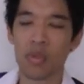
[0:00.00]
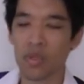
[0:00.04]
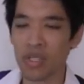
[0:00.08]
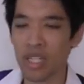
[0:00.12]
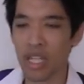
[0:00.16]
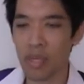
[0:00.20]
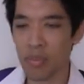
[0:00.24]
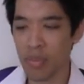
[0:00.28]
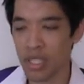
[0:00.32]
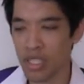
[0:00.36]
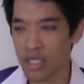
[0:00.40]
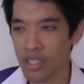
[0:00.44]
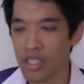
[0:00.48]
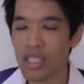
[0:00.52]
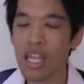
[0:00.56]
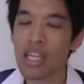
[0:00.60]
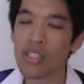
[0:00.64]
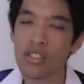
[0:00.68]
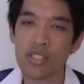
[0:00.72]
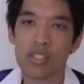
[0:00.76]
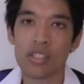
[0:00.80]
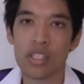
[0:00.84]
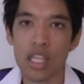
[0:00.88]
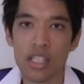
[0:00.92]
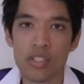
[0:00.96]
I mean,
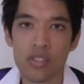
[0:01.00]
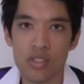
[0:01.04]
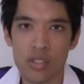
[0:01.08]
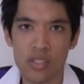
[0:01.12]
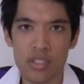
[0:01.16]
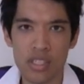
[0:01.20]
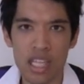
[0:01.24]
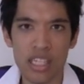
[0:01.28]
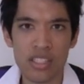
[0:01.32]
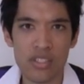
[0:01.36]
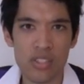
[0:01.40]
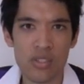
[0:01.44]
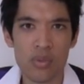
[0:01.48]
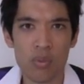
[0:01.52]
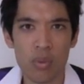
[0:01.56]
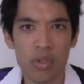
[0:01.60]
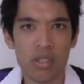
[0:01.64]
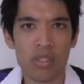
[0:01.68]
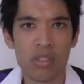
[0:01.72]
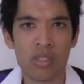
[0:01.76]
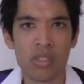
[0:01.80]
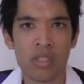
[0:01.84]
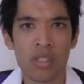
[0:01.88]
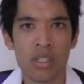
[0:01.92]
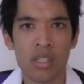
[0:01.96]
that's
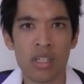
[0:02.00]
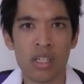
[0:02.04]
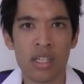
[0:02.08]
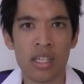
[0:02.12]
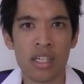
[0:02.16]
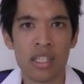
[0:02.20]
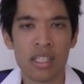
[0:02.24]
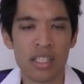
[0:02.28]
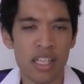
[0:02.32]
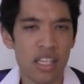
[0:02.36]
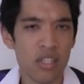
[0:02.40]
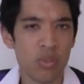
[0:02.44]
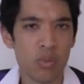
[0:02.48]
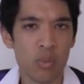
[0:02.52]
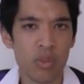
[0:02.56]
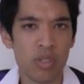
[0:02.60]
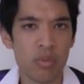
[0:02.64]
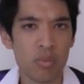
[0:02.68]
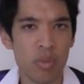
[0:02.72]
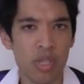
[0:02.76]
what